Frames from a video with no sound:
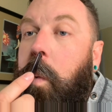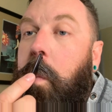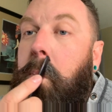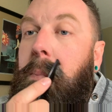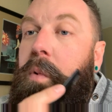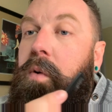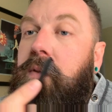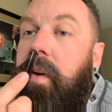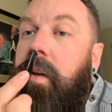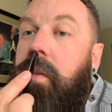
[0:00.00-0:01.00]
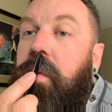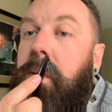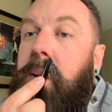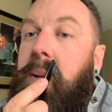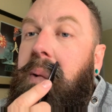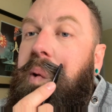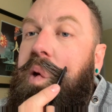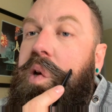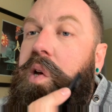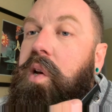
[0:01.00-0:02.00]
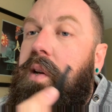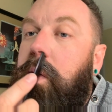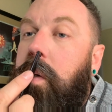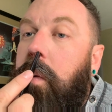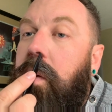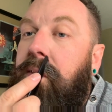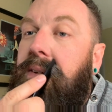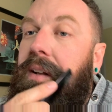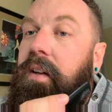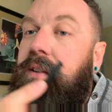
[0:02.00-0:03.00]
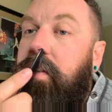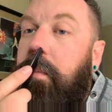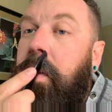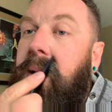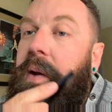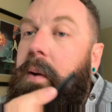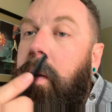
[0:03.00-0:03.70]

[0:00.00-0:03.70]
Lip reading: move it through to evenly distribute it.